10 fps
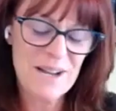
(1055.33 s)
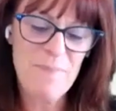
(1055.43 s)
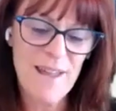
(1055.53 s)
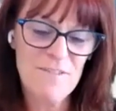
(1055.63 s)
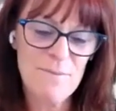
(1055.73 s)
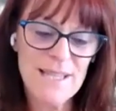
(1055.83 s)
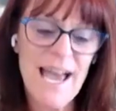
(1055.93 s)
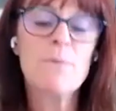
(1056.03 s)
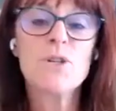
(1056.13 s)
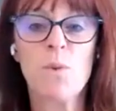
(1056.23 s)
But
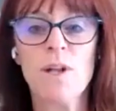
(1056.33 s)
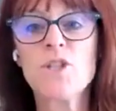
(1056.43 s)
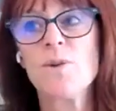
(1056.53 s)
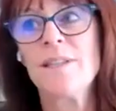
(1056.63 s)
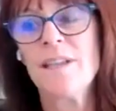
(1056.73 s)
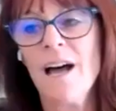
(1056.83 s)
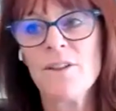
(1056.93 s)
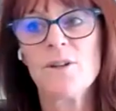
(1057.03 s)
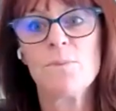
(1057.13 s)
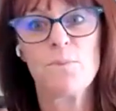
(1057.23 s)
that was one story. The
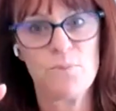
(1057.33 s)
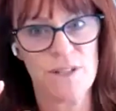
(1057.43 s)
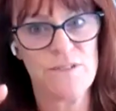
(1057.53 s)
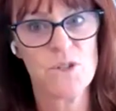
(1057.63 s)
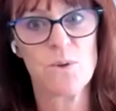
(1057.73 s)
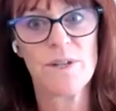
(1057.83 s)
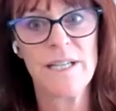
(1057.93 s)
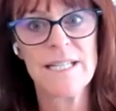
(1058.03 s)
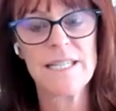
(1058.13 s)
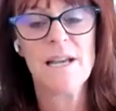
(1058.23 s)
other brief story
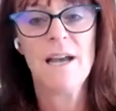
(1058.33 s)
is